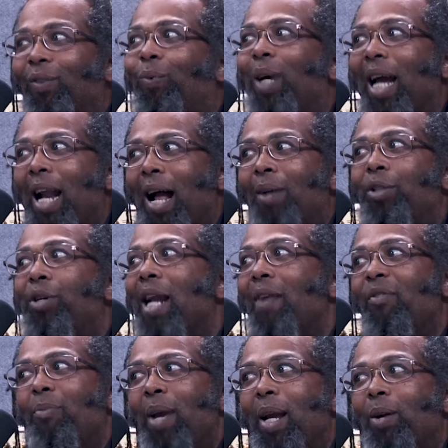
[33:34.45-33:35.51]
Well, you could have
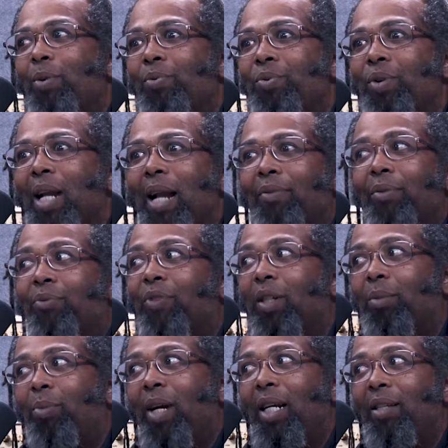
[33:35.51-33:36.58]
a bagel. You could have some
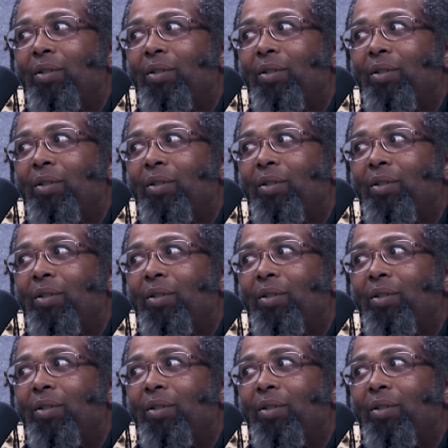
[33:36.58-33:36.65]
French bread.